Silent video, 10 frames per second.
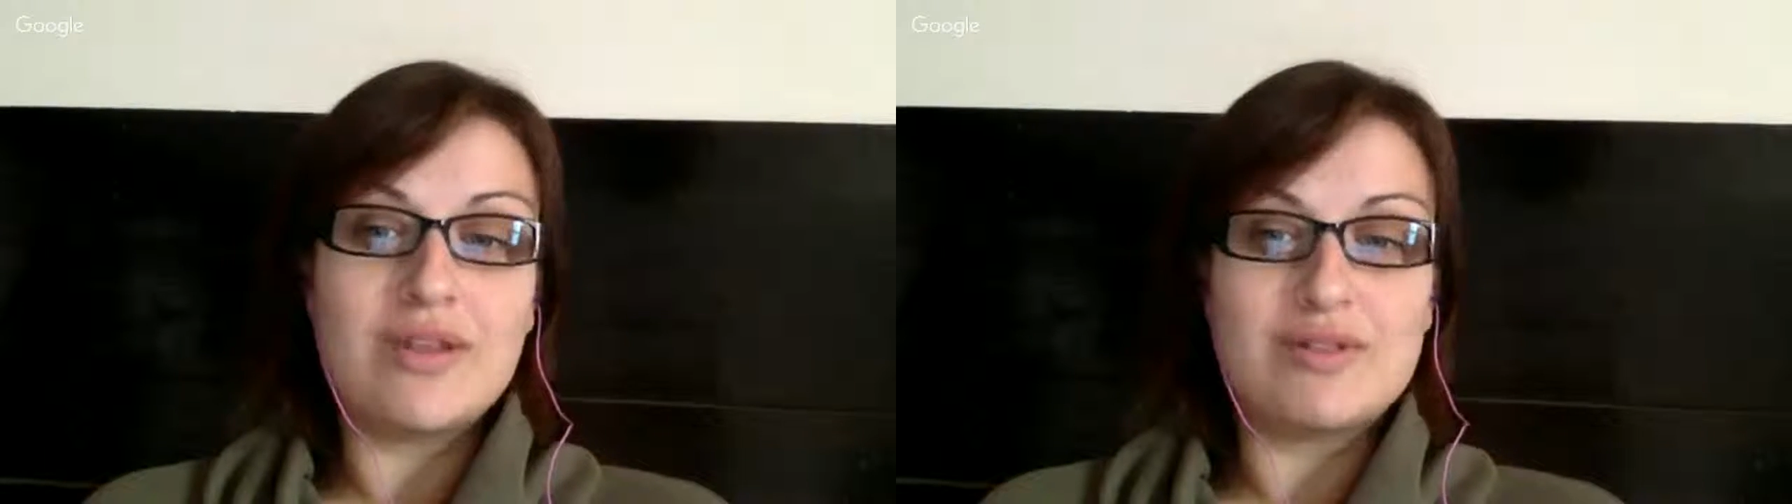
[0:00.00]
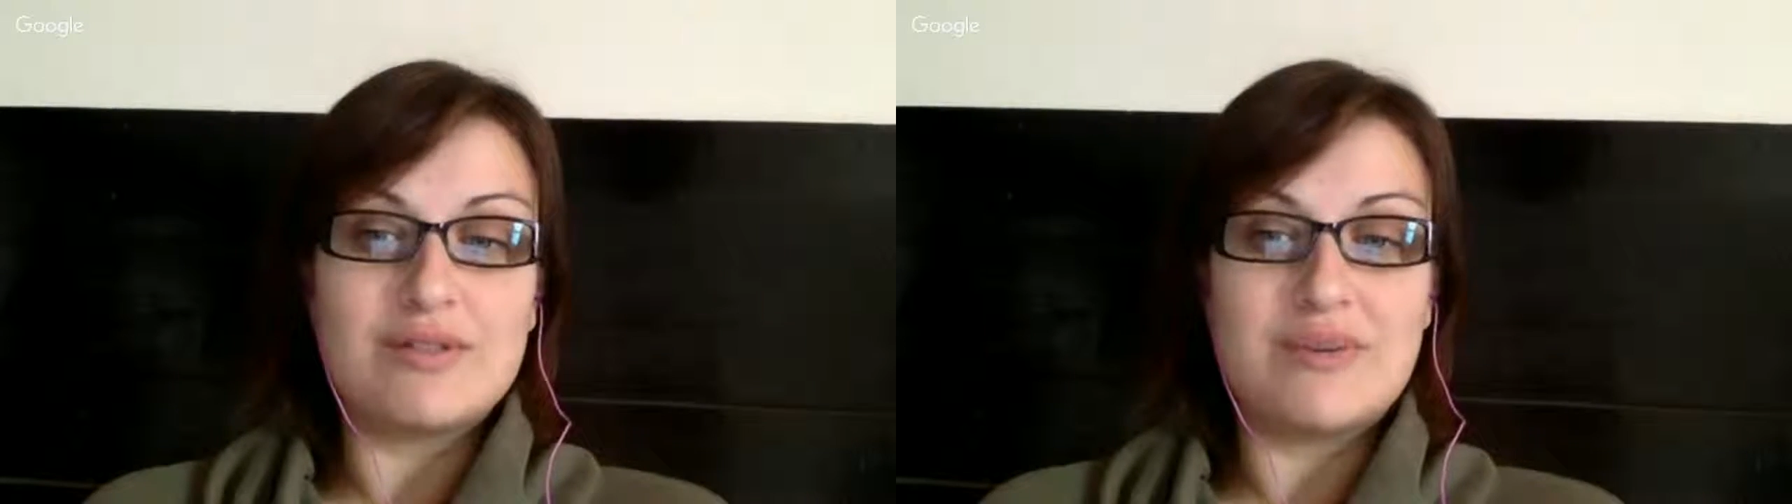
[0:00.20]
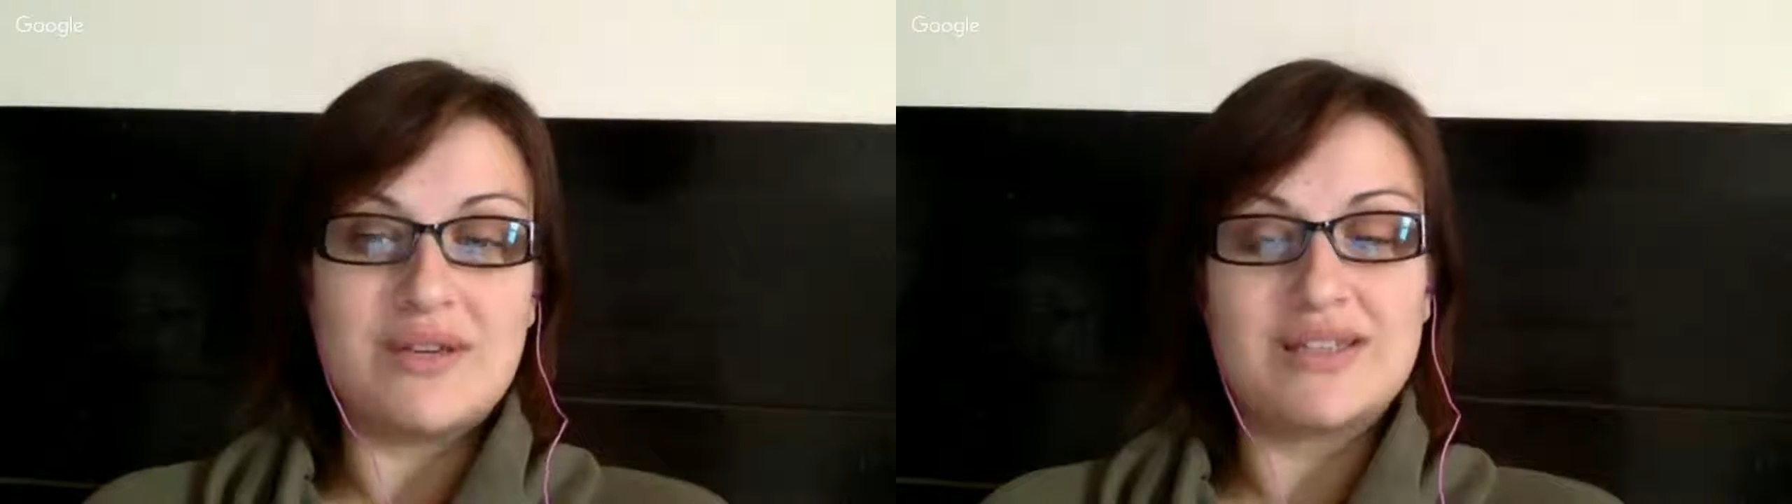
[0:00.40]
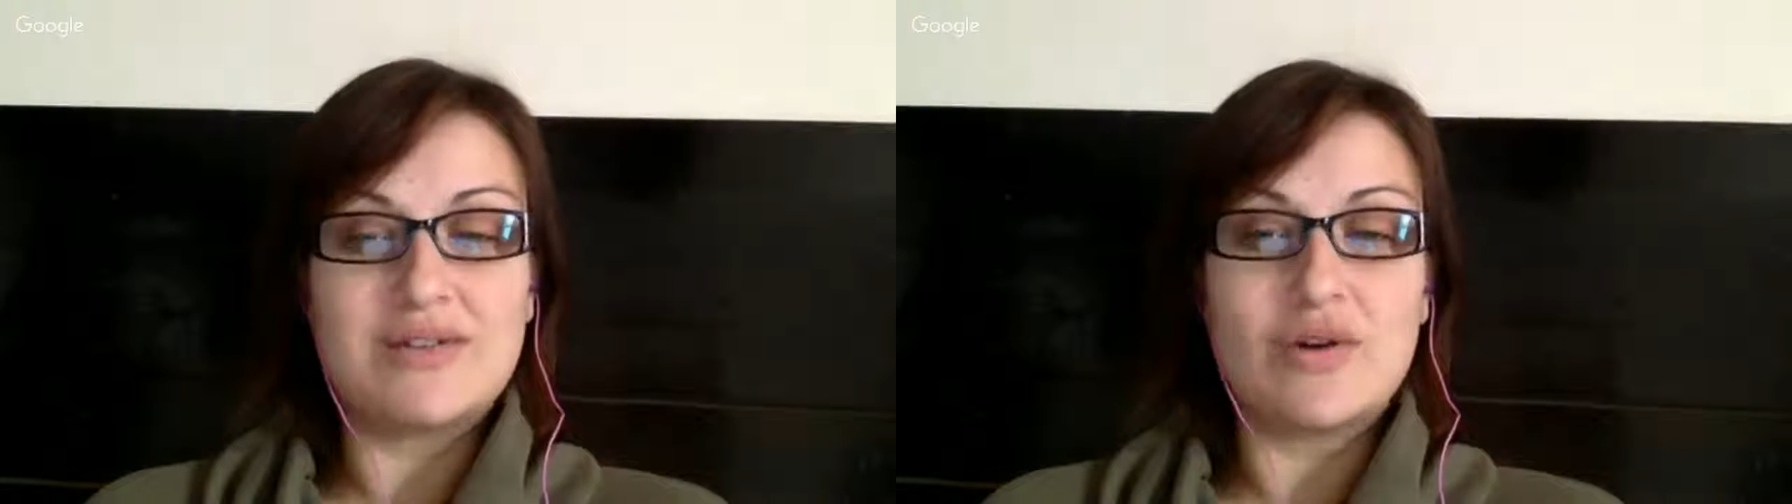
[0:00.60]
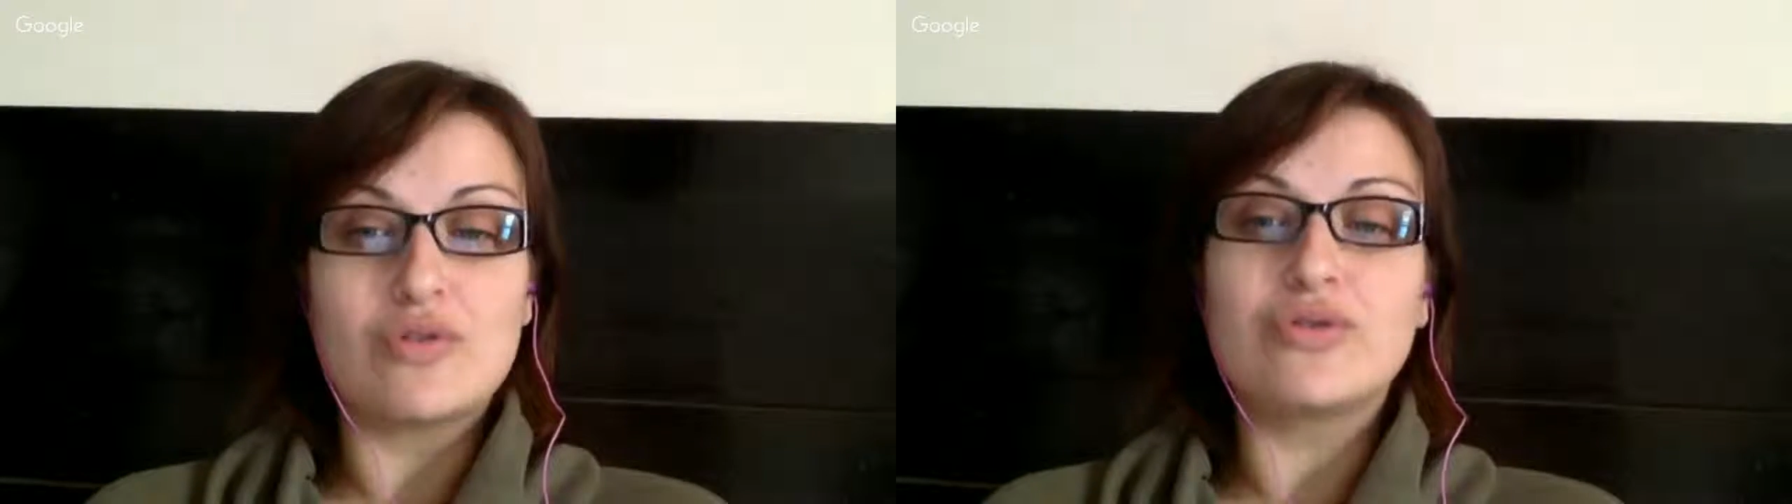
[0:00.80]
it was because
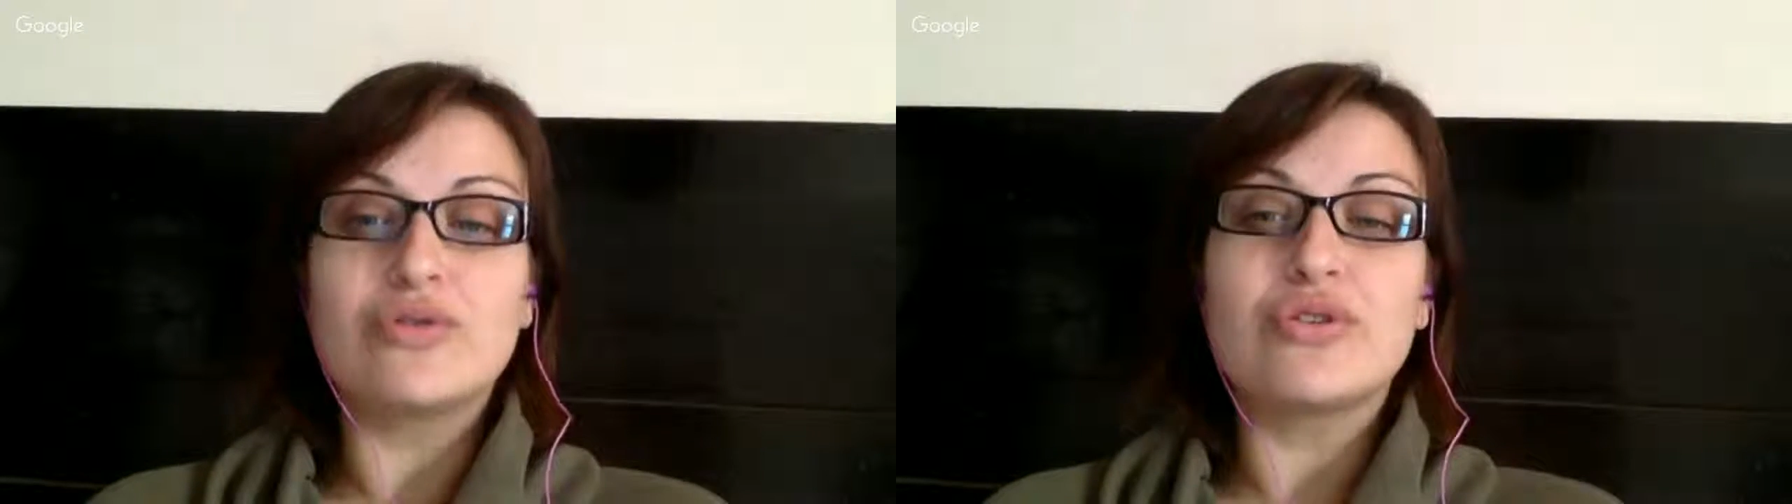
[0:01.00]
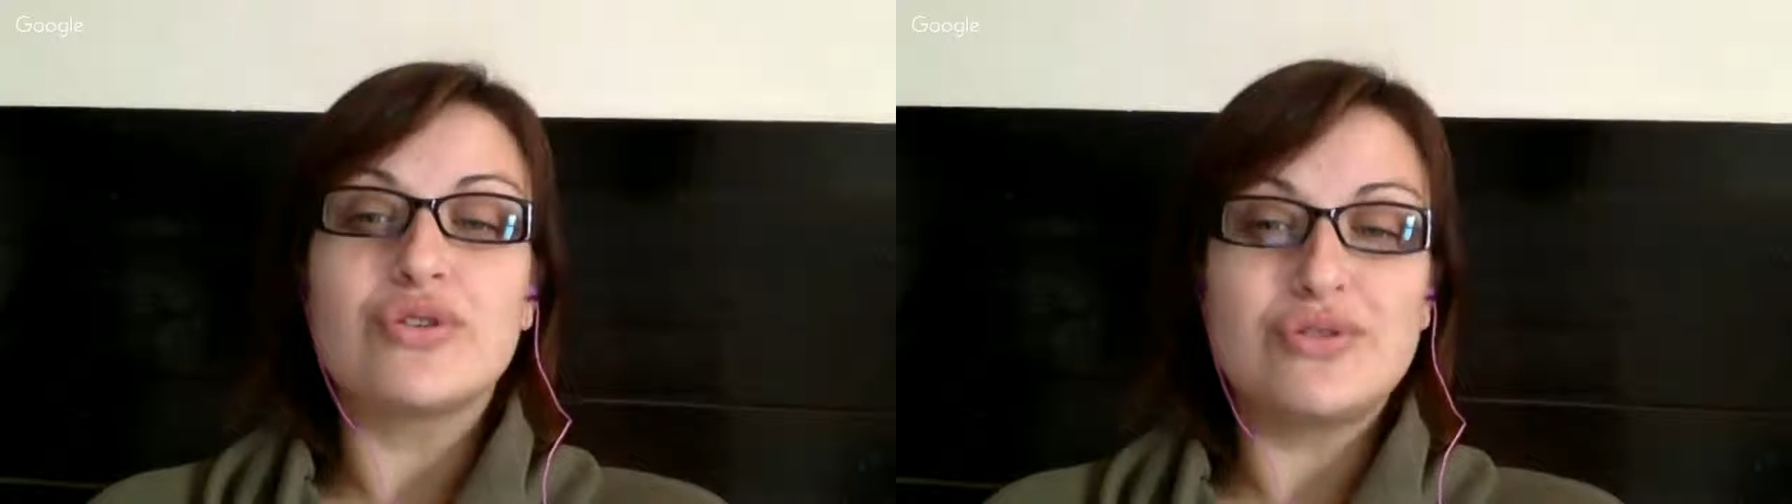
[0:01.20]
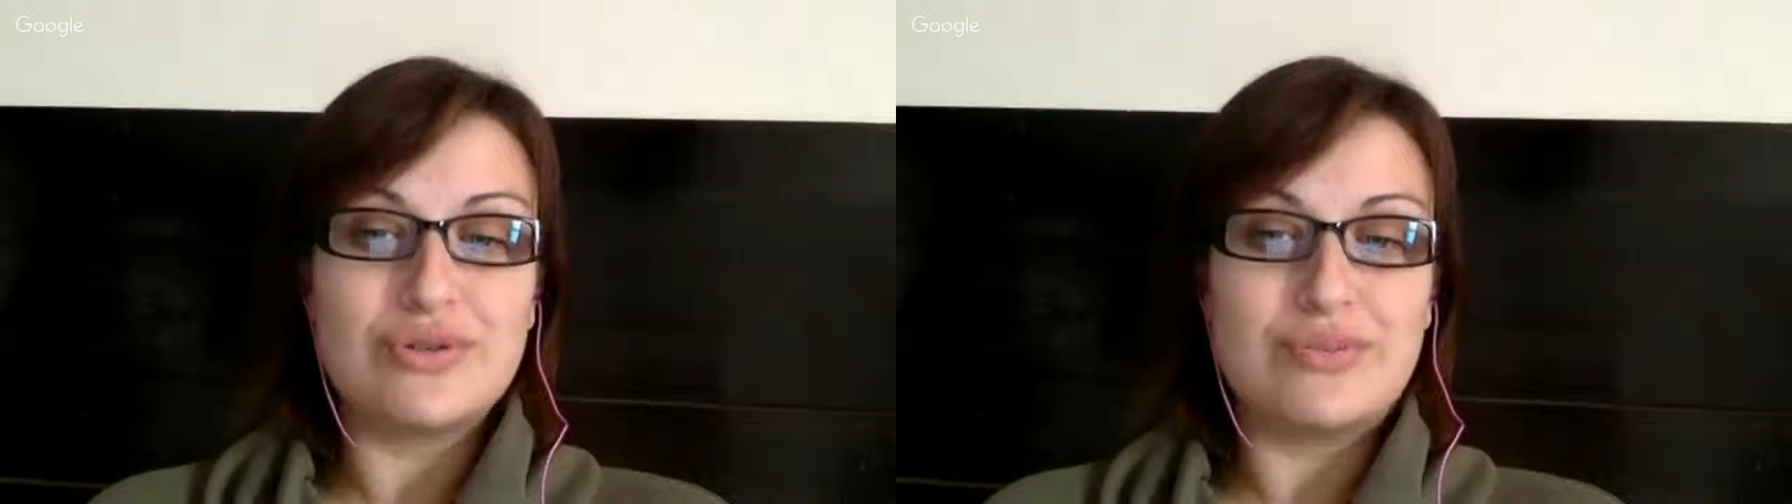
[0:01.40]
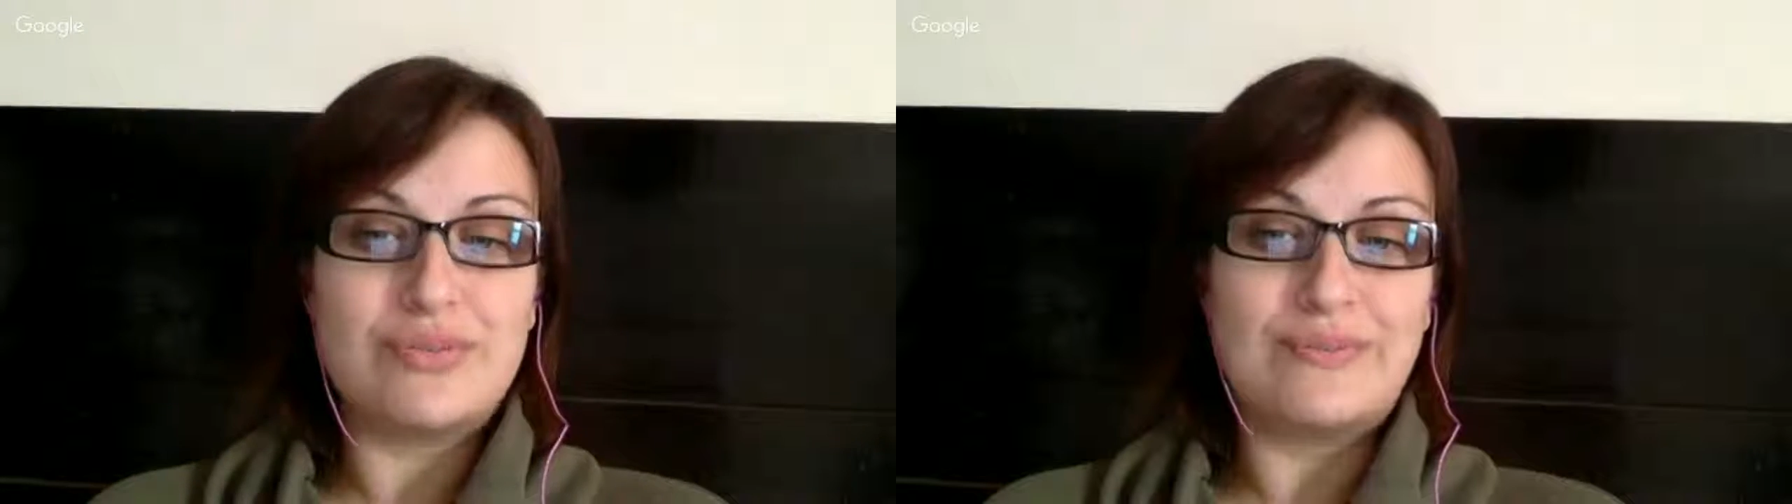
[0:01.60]
it goes through YouTube,